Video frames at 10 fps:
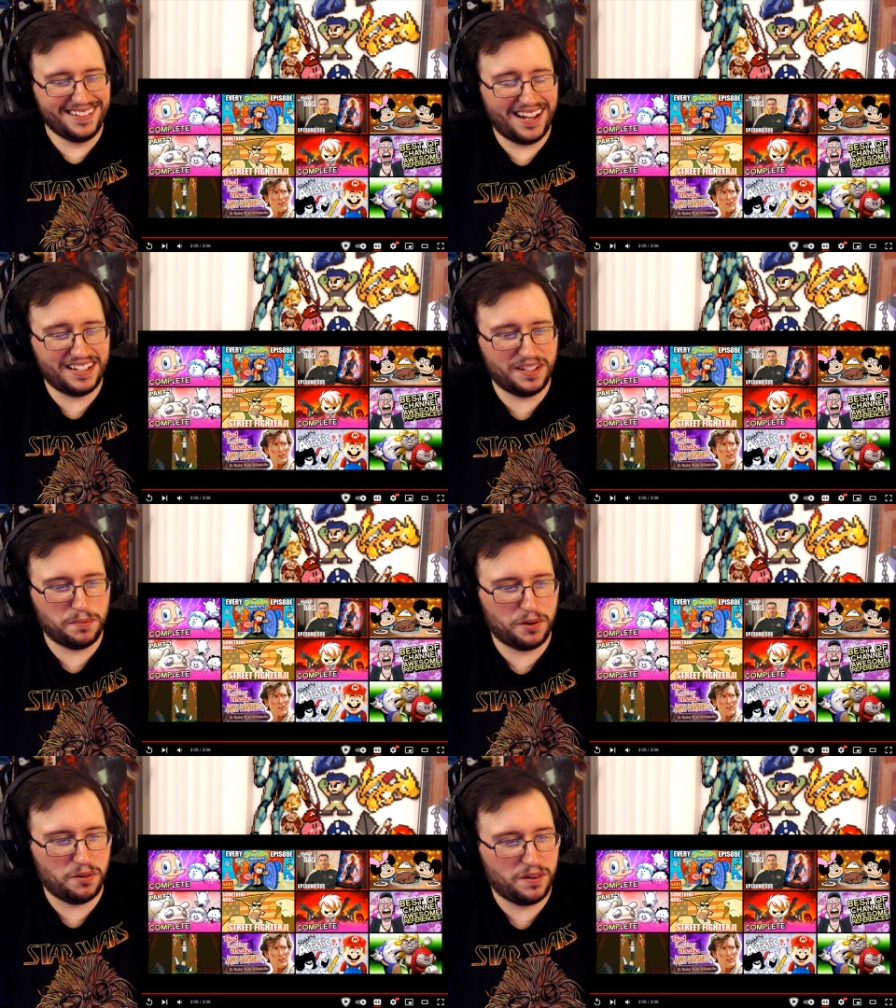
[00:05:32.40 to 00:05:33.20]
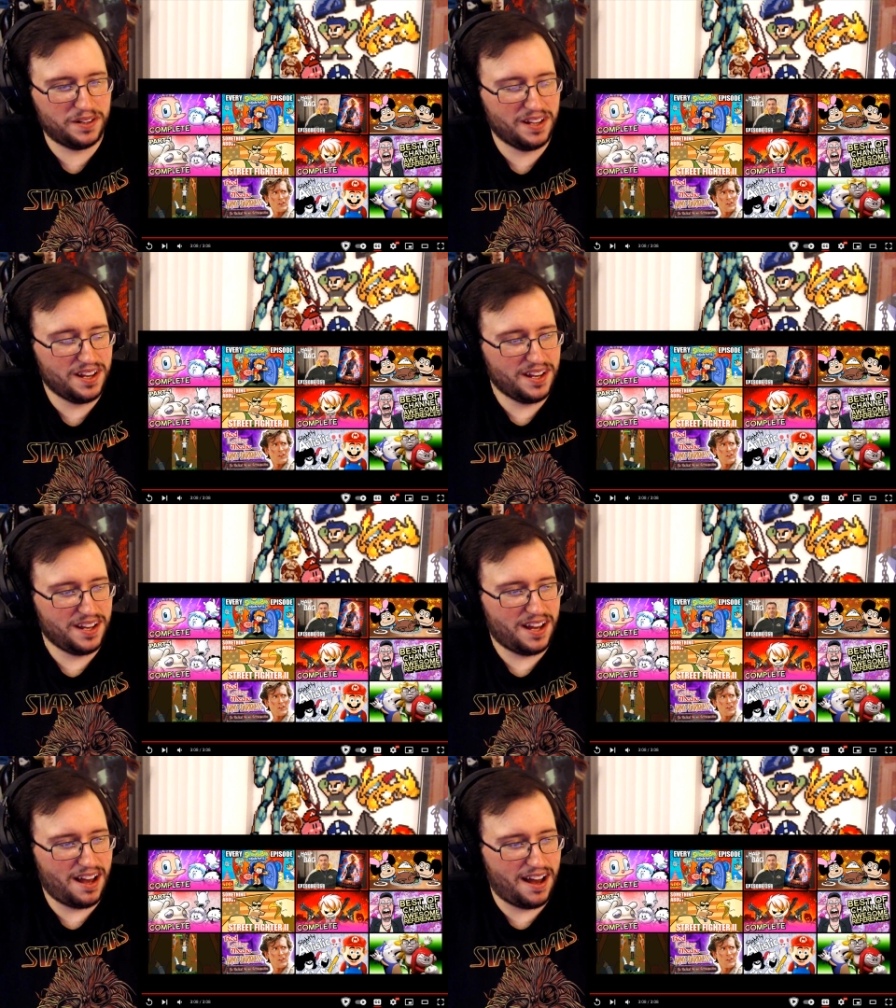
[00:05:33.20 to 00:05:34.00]
a typical one,
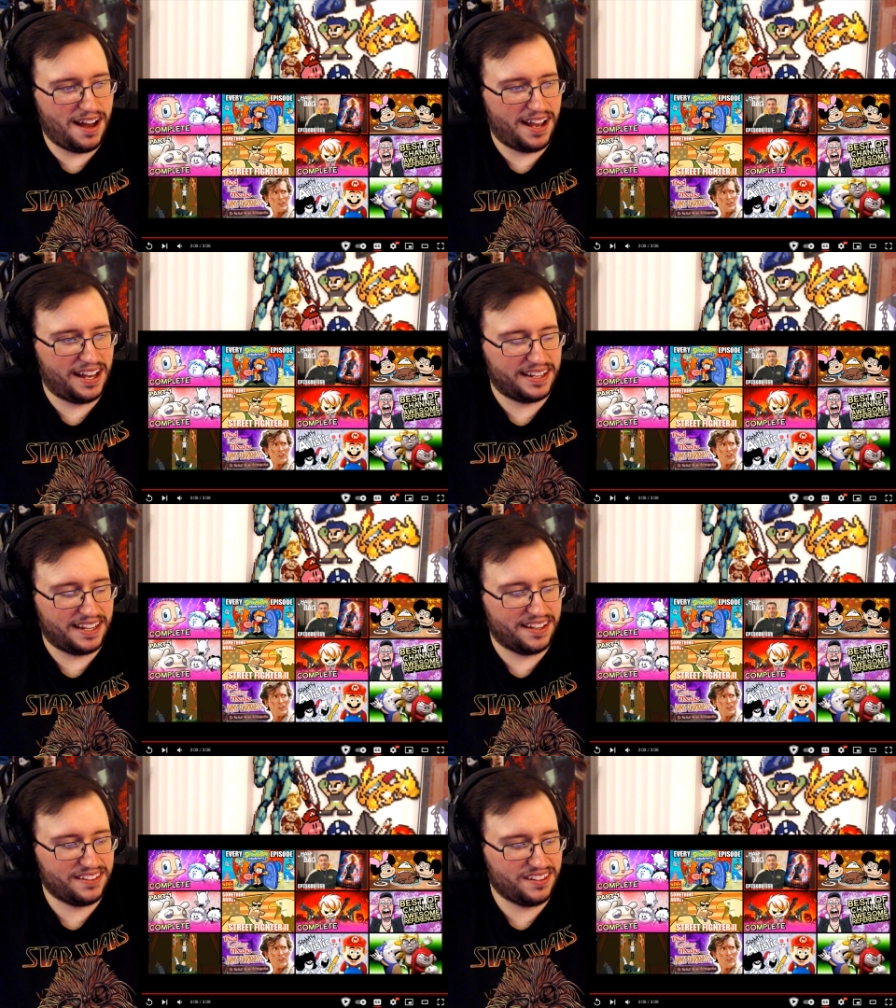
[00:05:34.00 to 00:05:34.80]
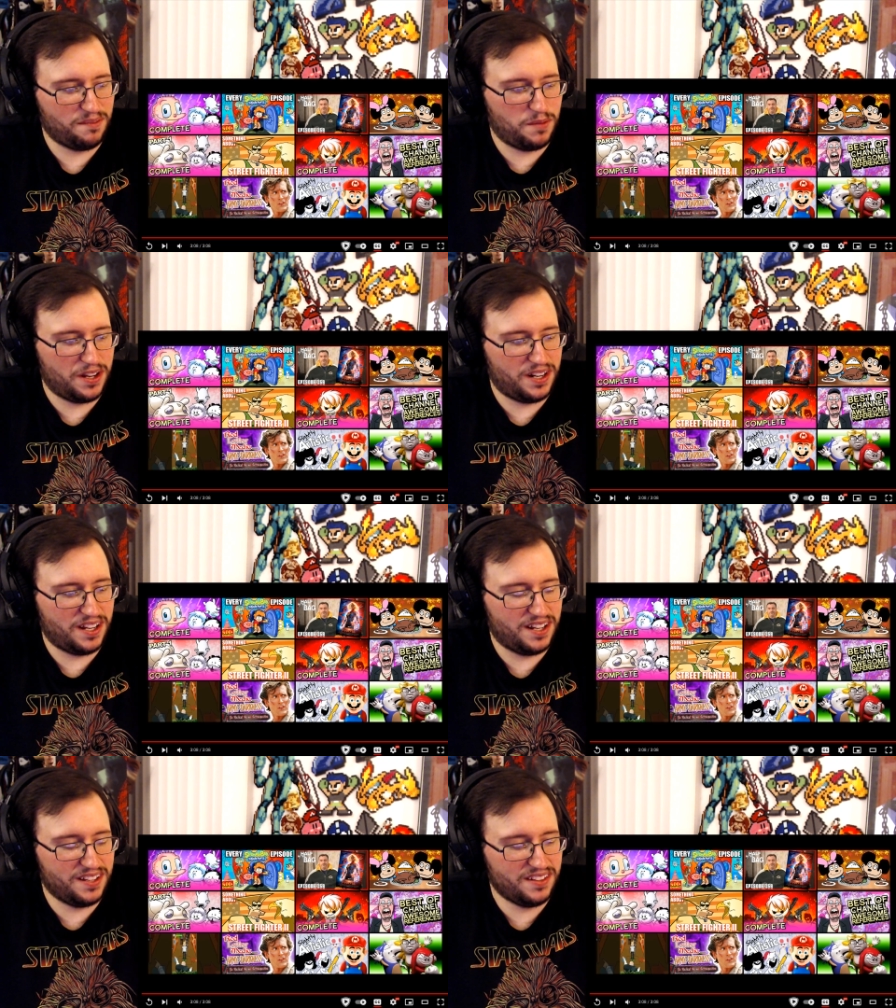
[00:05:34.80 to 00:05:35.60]
I guess, but
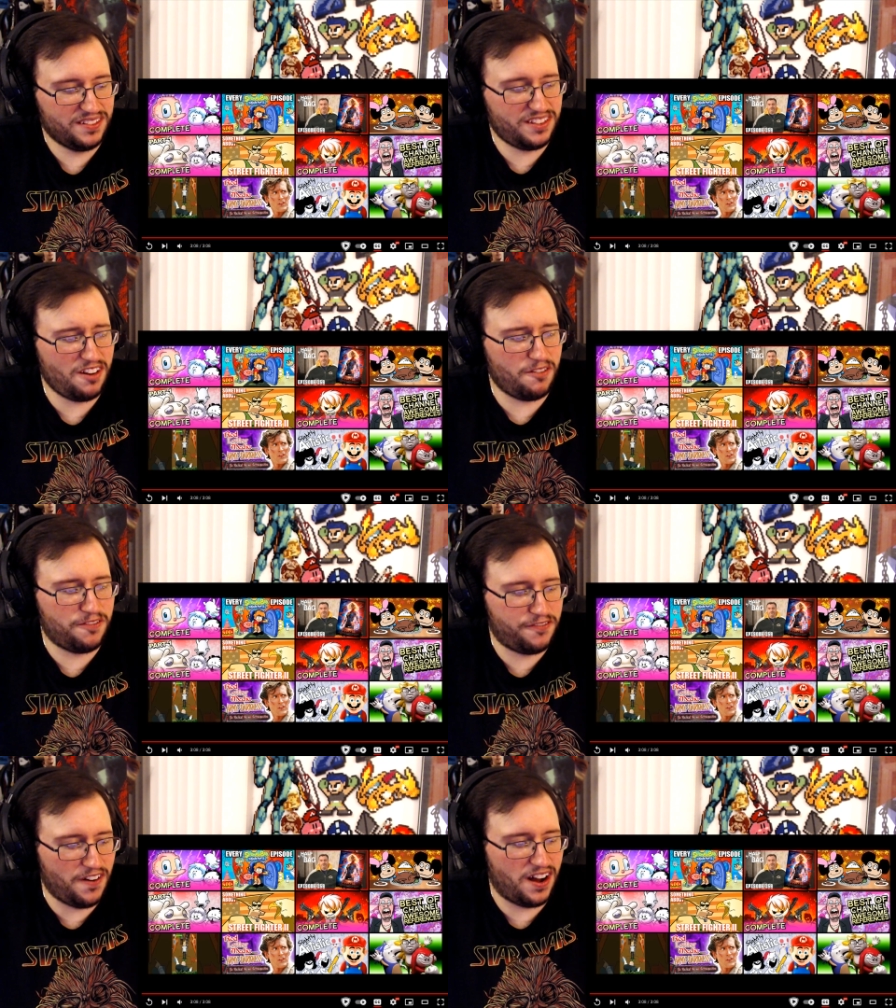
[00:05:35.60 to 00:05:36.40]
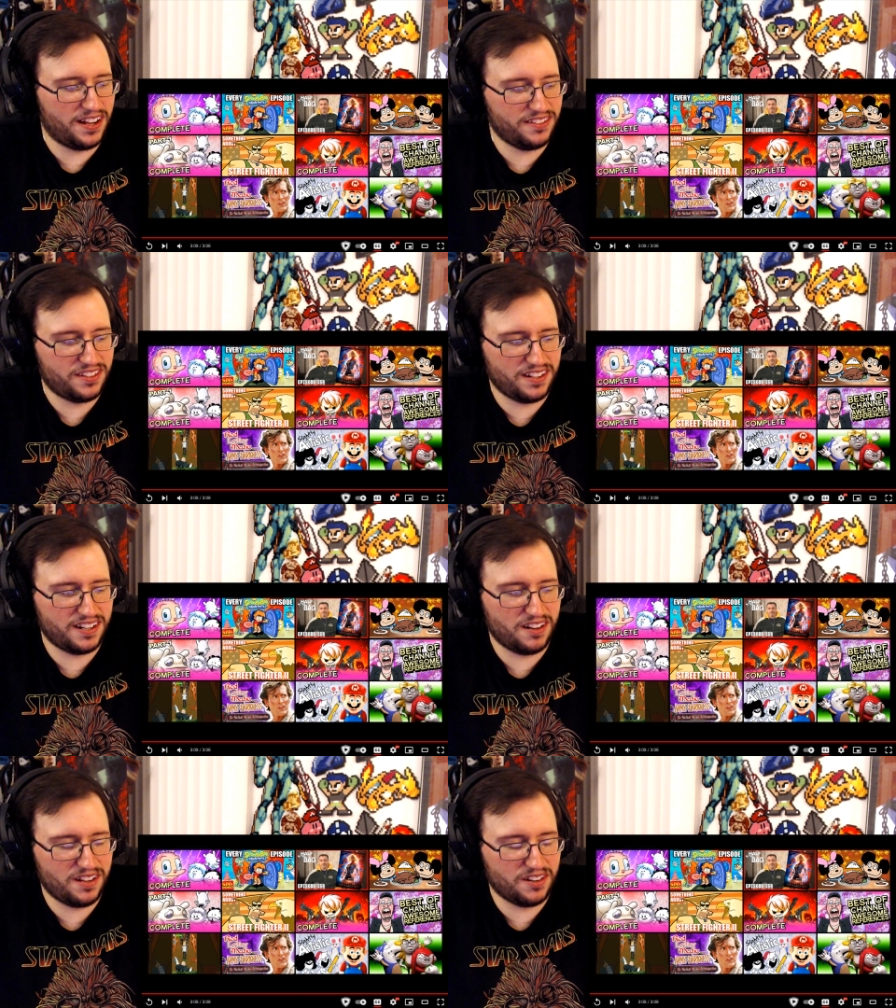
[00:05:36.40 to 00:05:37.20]
uh, still fun. So there you
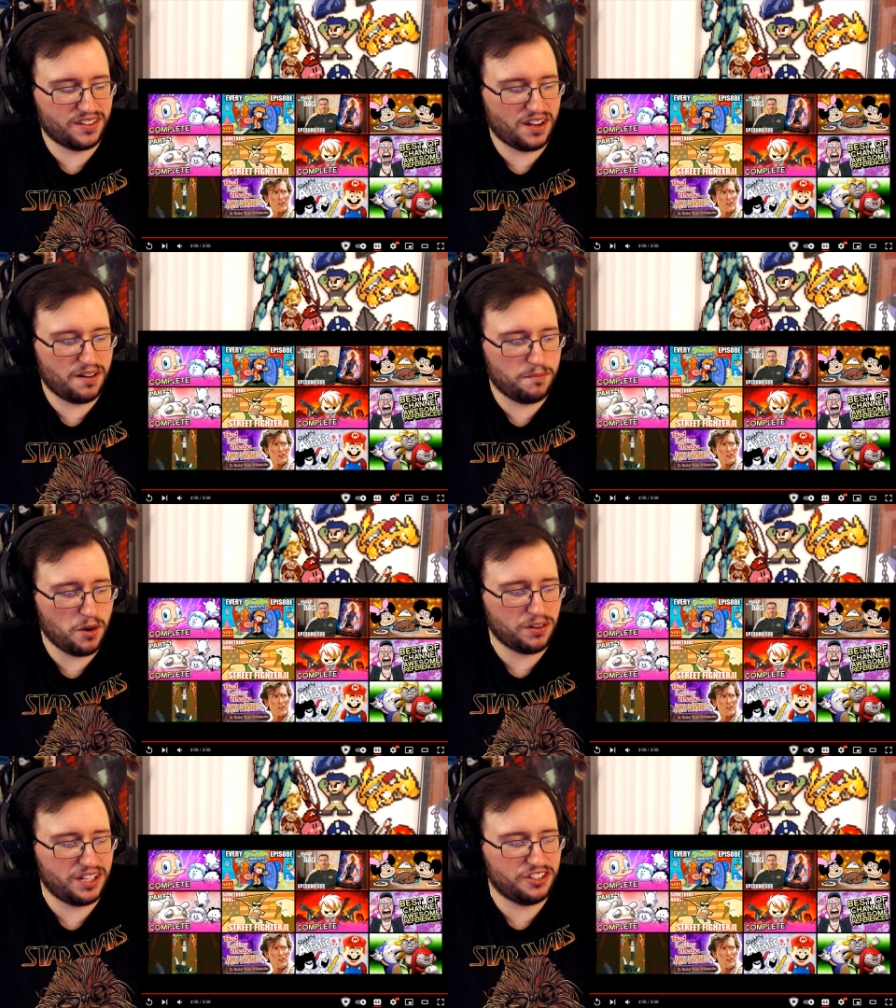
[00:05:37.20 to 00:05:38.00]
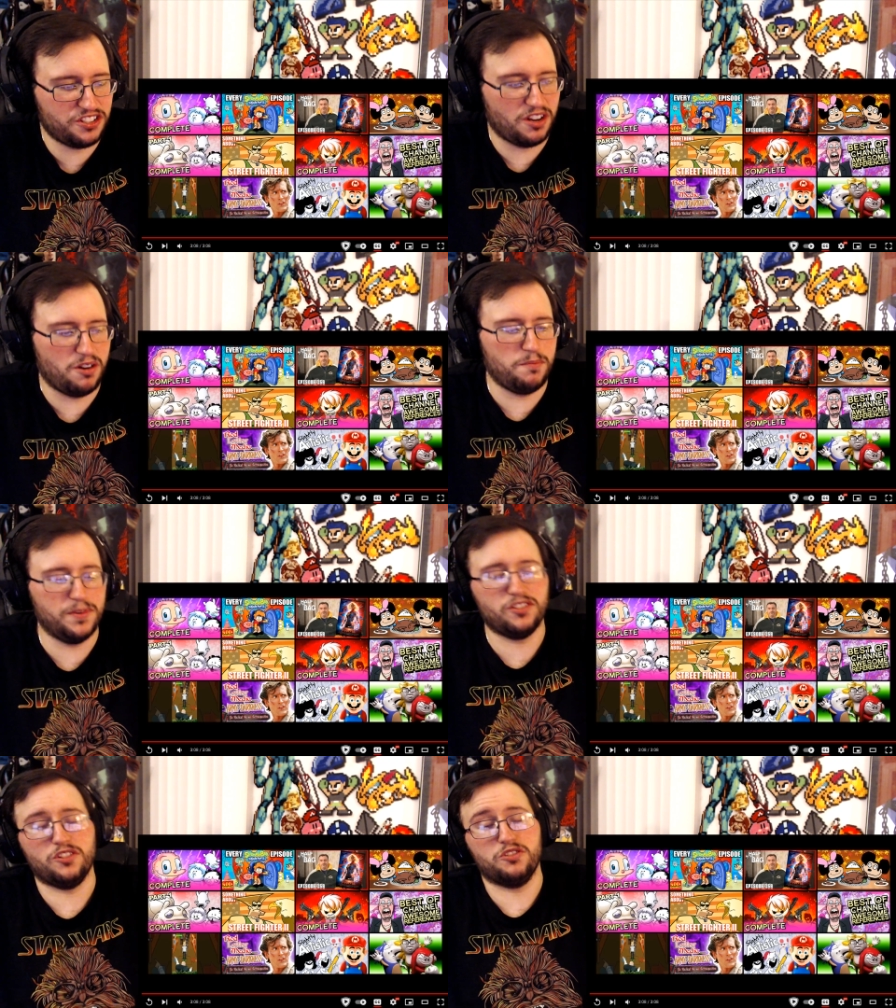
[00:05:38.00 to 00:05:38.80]
go. There's a Mokey Show,
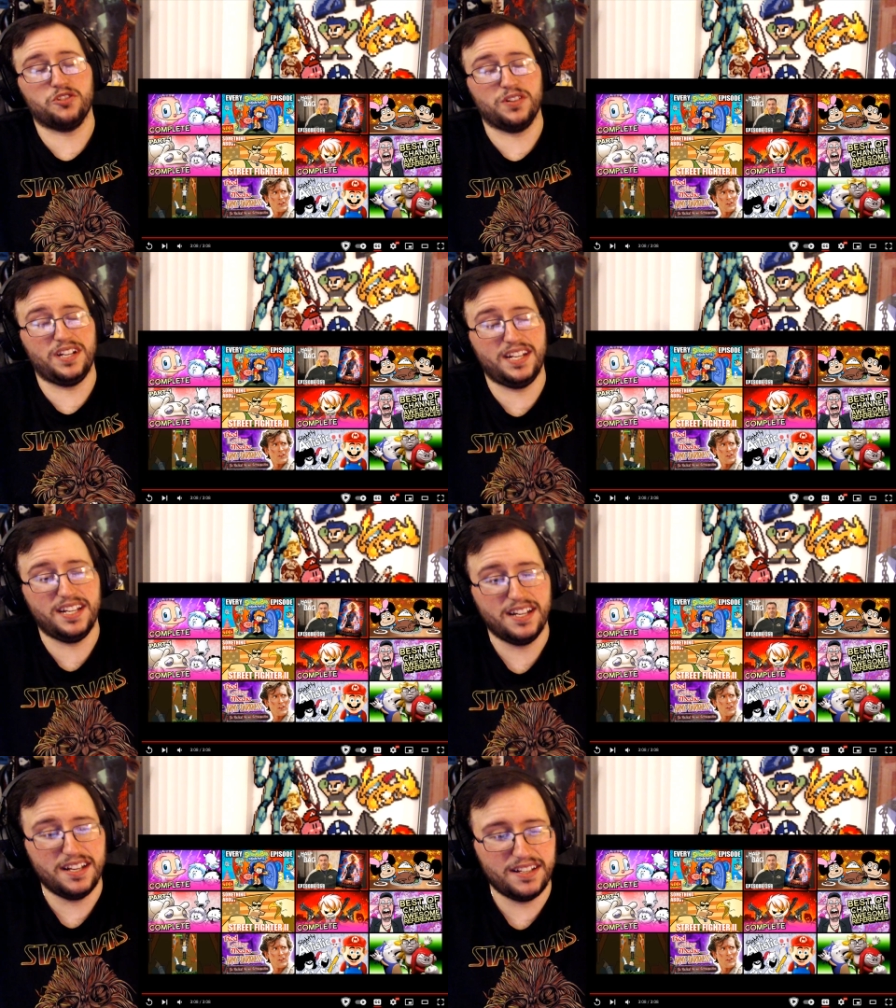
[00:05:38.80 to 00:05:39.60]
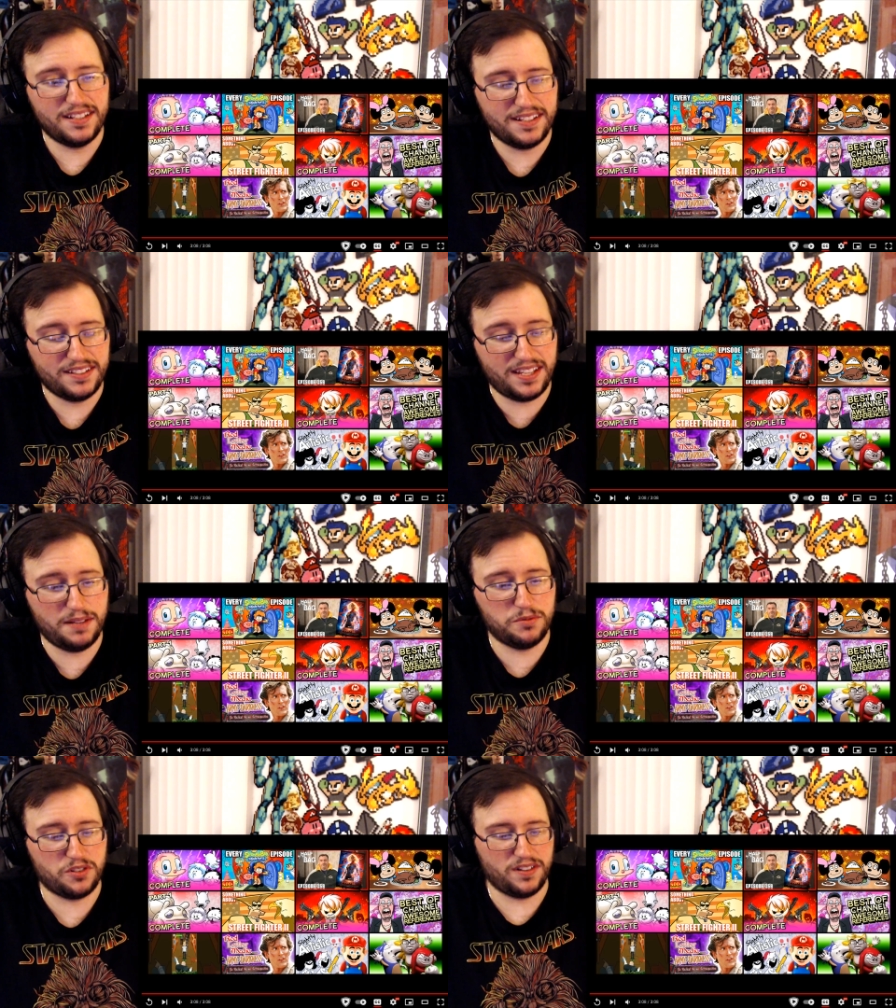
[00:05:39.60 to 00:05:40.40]
Mr. Tree,
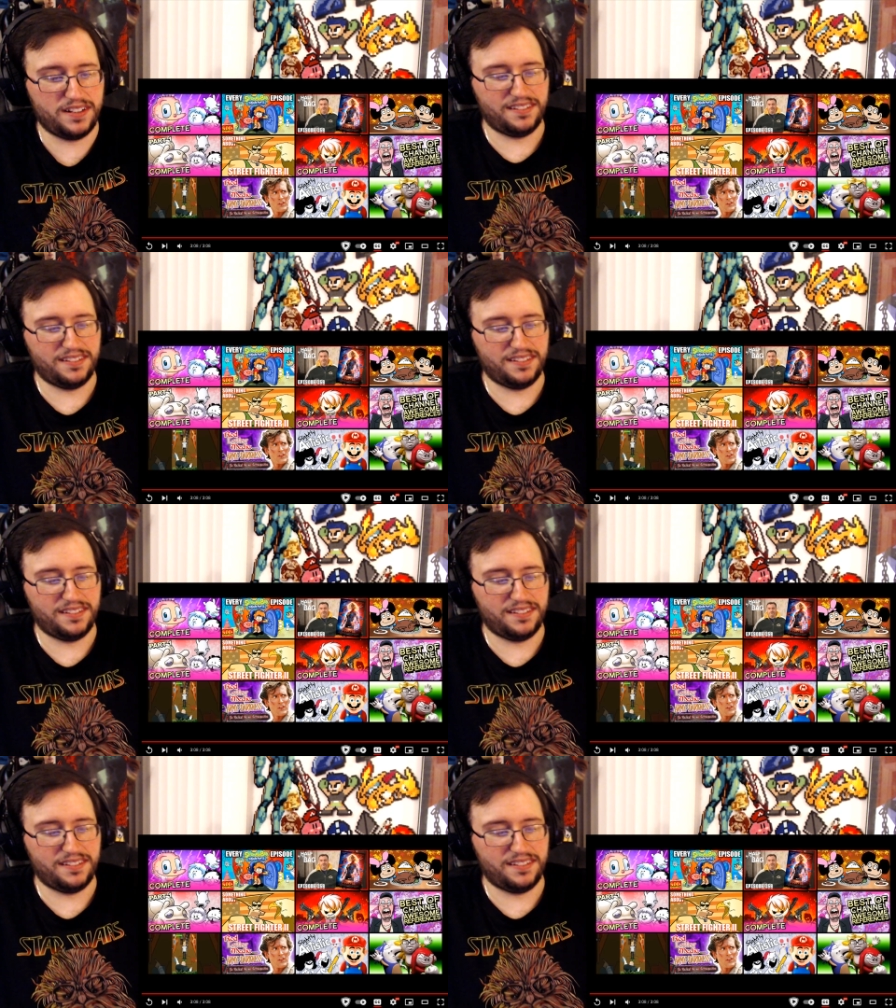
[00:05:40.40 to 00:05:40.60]
Team Trees.